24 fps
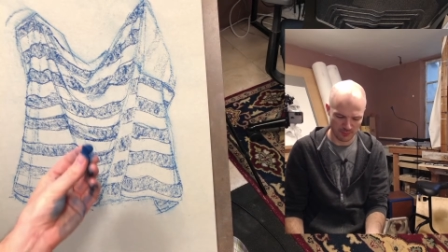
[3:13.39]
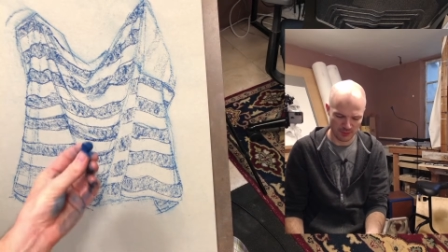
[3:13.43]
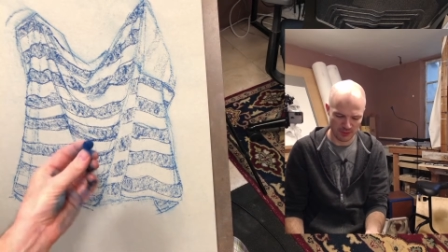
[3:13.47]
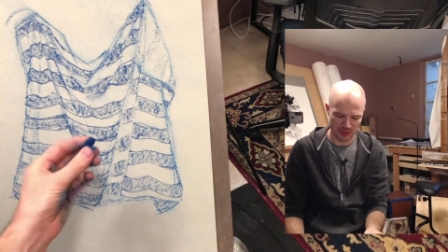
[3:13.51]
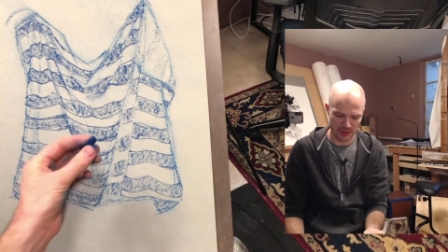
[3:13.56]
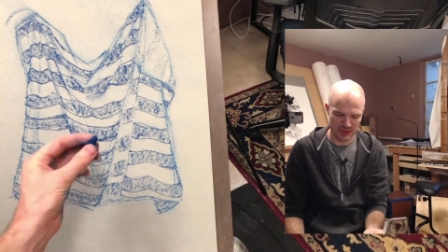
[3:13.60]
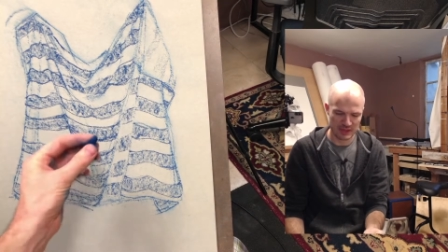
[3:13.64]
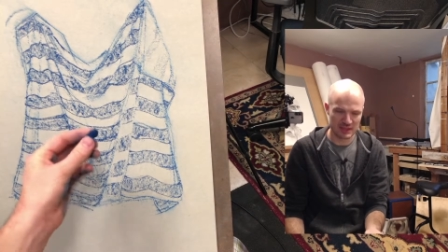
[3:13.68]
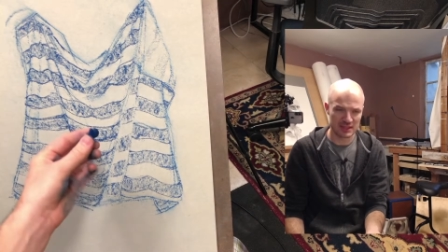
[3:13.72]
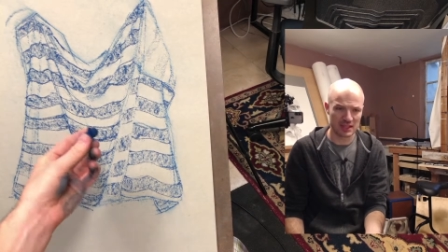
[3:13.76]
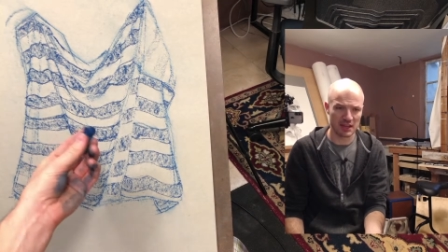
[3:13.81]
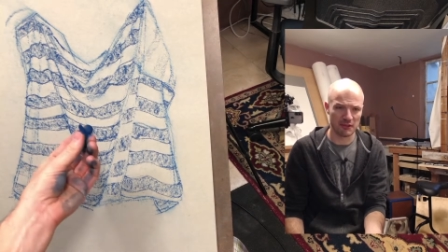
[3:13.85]

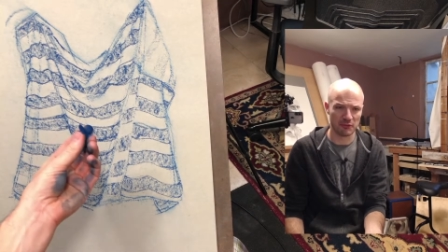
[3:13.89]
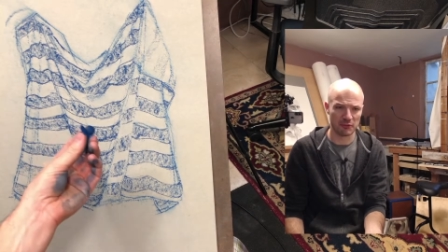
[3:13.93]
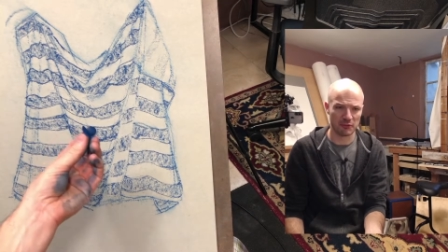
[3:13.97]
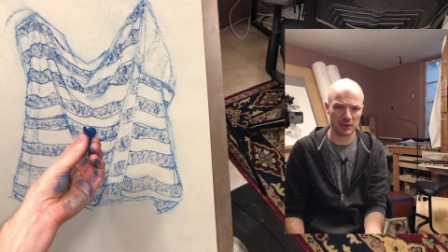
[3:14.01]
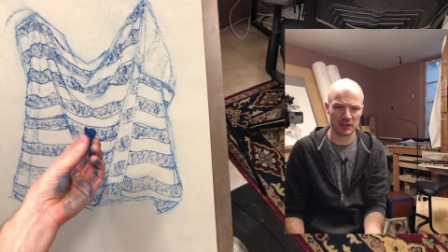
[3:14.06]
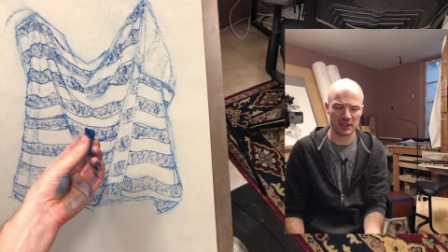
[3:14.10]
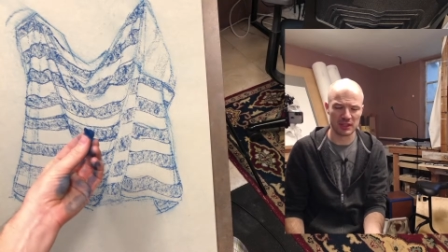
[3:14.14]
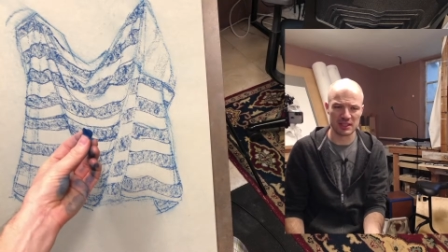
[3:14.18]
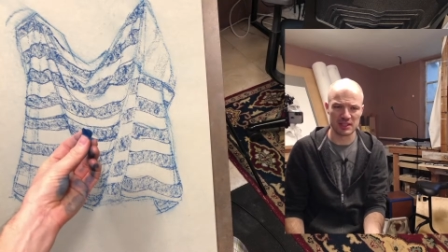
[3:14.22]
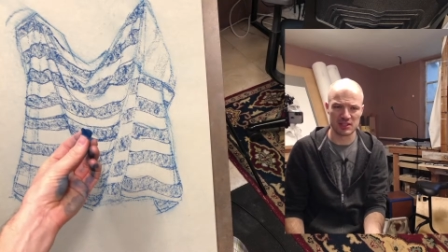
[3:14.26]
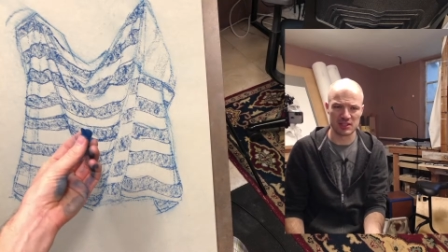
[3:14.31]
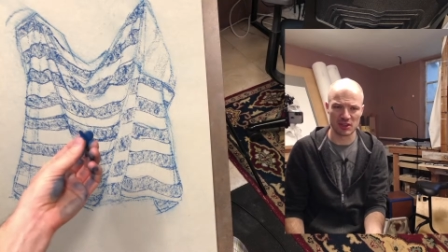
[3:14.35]
This stuff
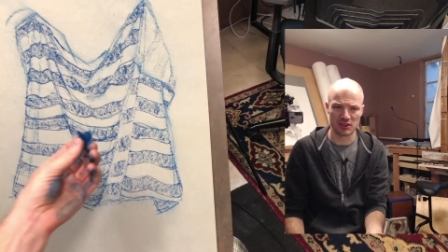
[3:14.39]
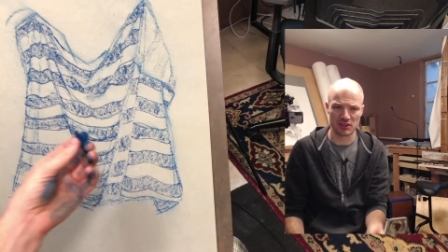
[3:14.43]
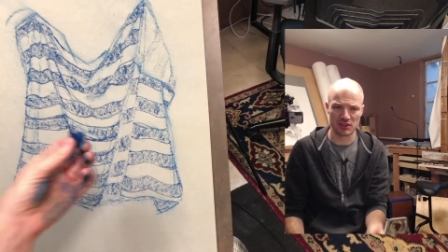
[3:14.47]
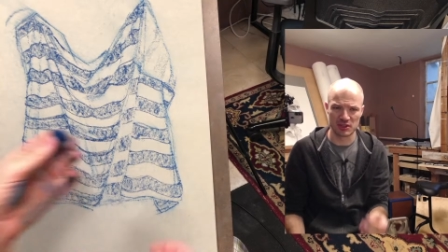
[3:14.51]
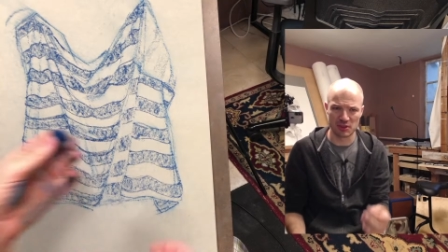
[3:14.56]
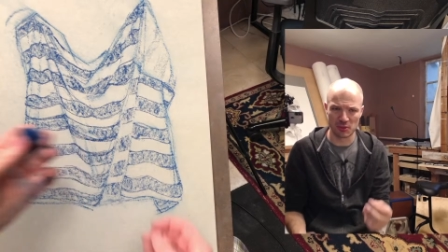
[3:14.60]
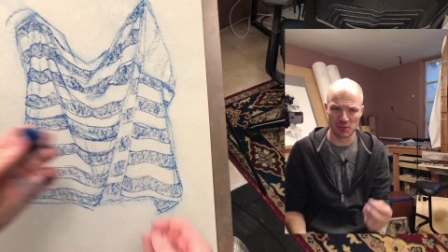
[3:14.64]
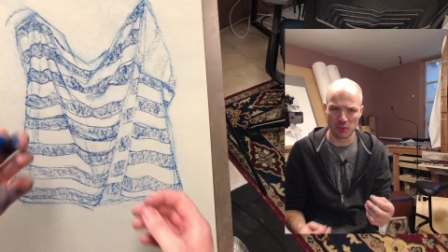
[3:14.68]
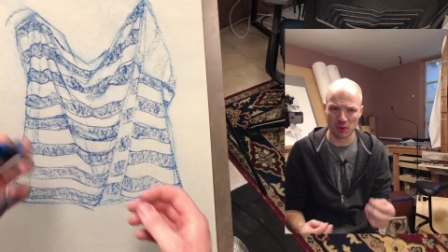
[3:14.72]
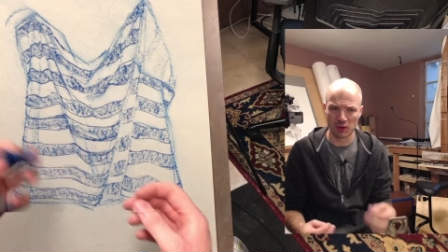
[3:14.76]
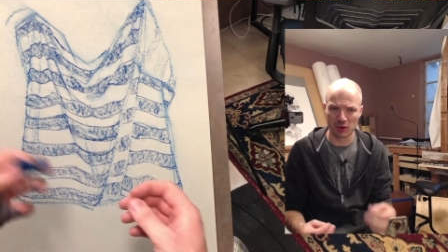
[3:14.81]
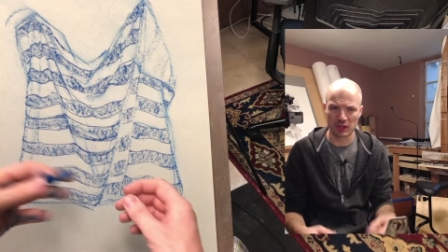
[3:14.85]
really starts
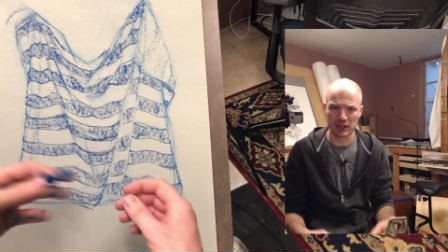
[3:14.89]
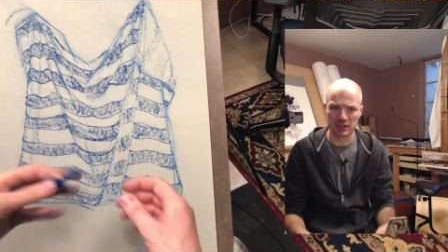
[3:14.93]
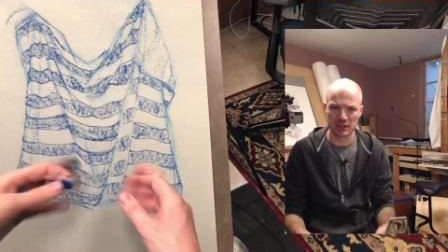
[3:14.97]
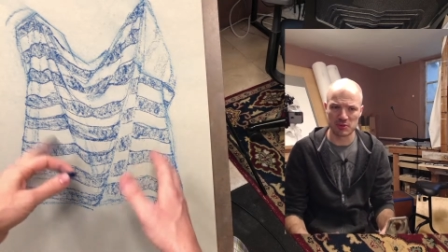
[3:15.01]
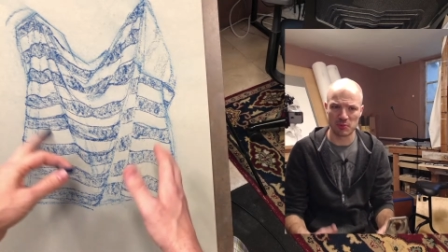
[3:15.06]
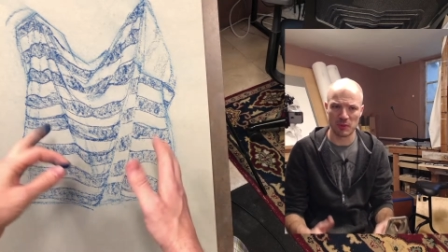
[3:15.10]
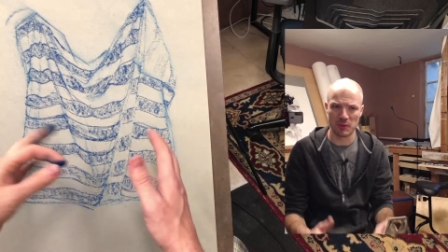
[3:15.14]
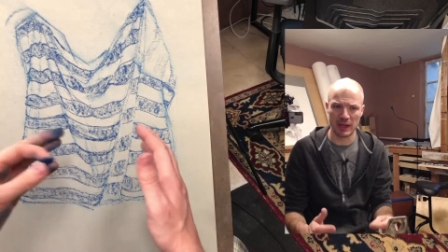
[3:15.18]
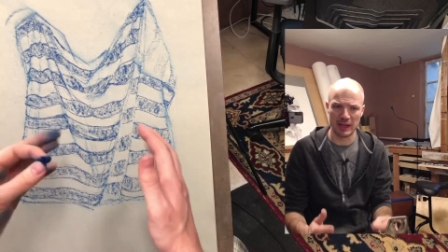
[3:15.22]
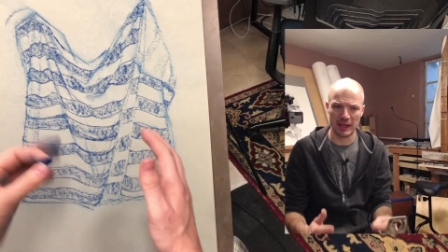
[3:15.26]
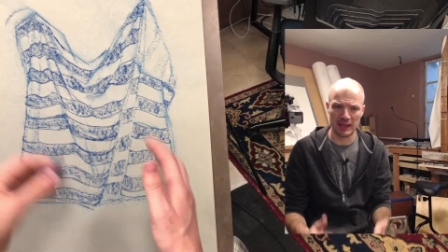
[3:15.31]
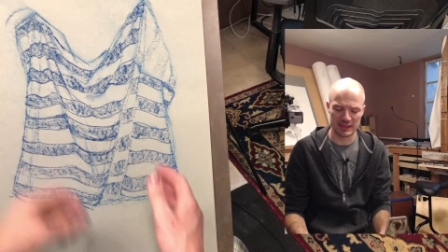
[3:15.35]
to work its
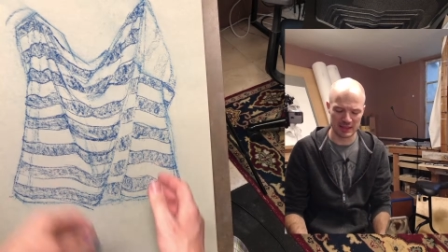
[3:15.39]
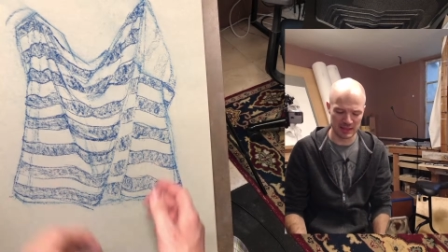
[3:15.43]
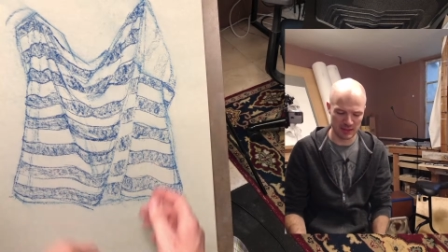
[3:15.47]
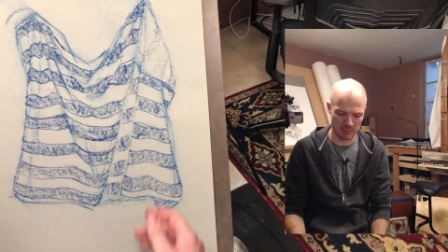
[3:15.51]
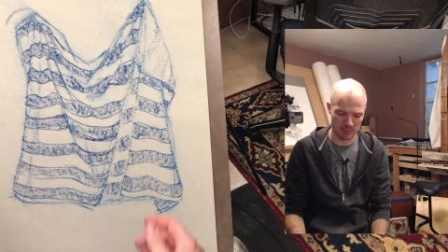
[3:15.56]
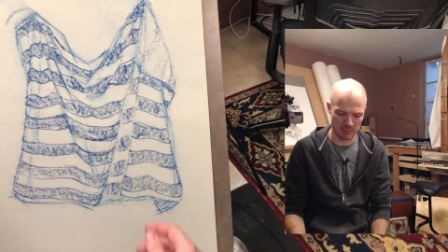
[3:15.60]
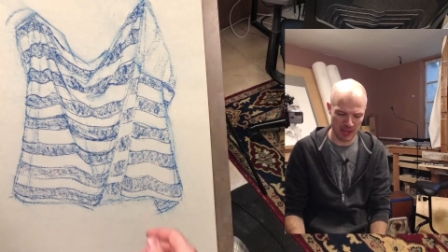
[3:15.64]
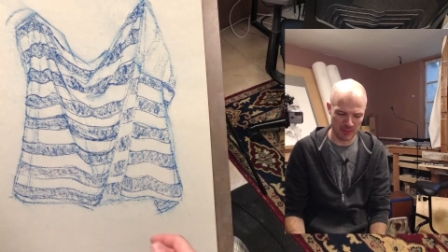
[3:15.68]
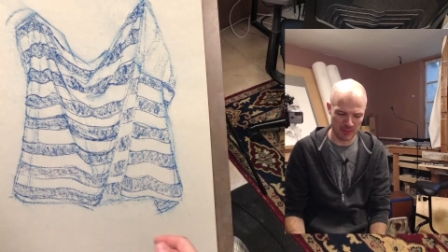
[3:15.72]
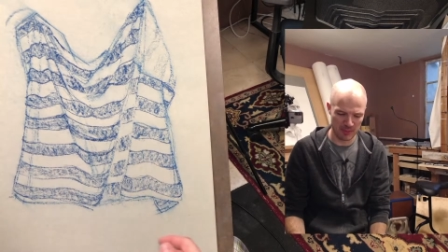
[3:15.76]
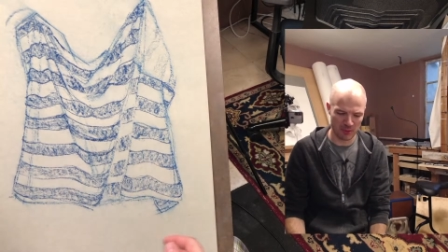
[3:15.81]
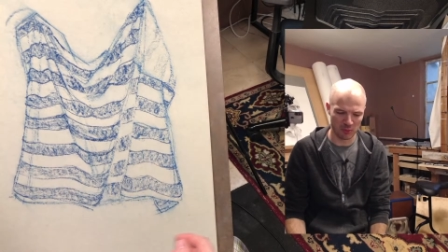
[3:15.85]
way into the
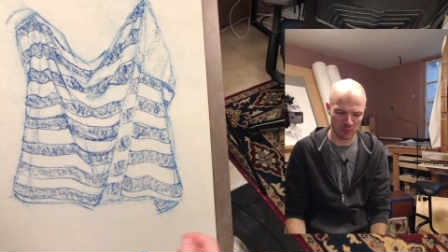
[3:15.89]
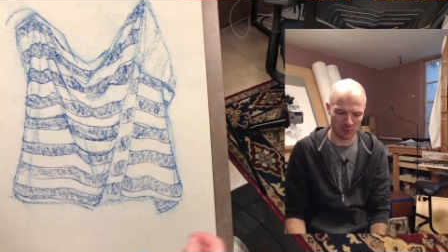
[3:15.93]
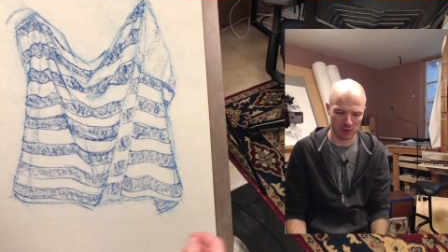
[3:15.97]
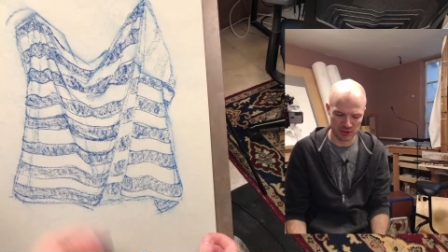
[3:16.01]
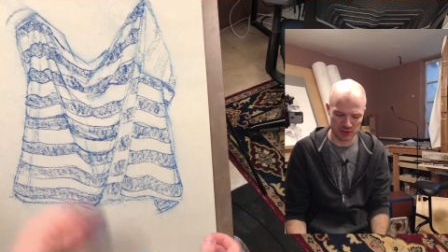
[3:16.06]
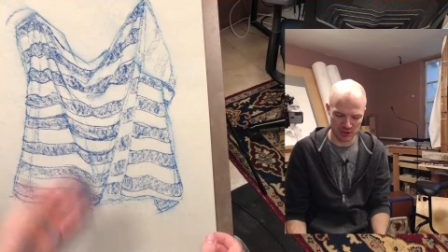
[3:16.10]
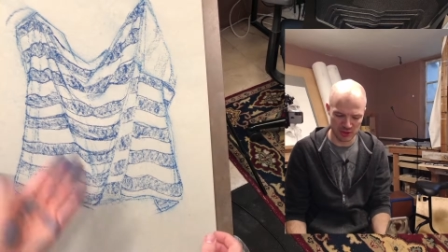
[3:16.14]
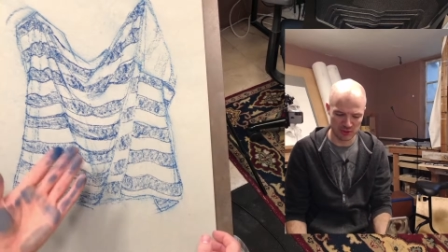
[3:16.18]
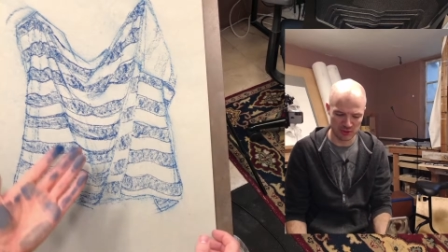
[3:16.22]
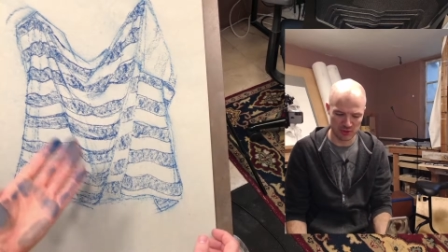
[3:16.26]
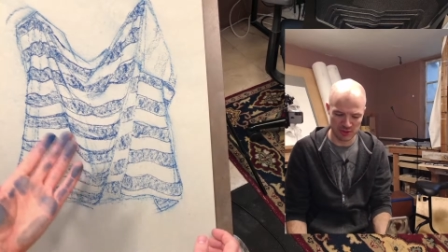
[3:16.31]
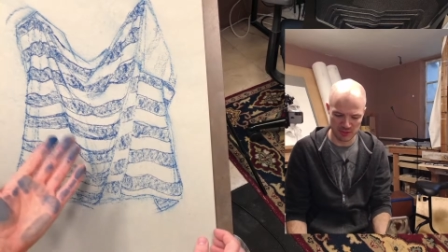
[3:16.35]
paper
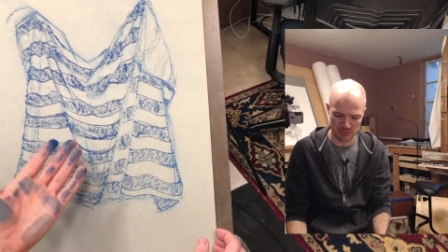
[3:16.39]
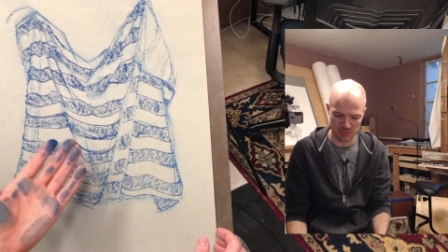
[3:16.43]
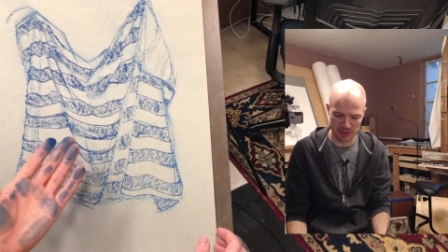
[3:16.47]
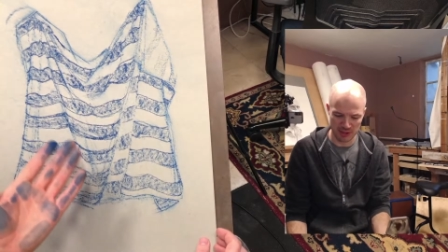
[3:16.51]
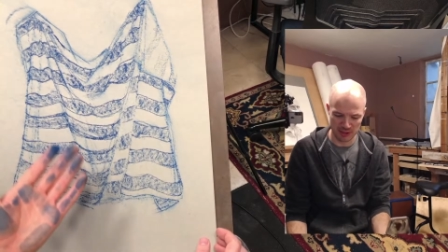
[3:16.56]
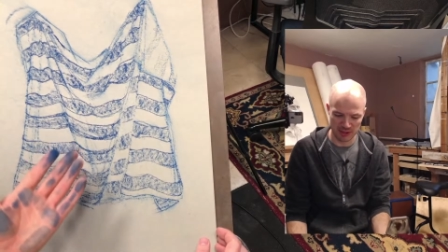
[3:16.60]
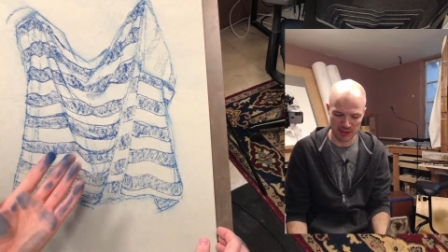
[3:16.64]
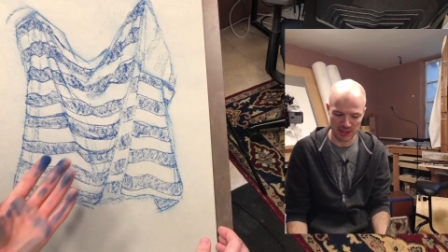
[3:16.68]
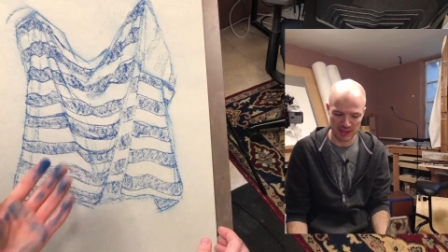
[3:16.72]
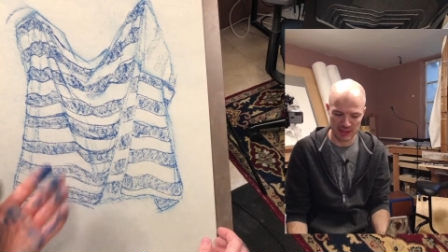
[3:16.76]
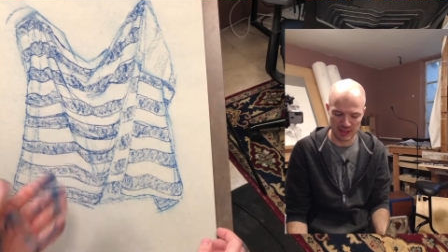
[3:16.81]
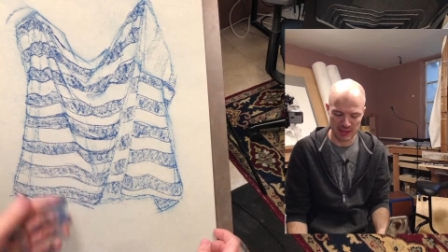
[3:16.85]
once you smear it.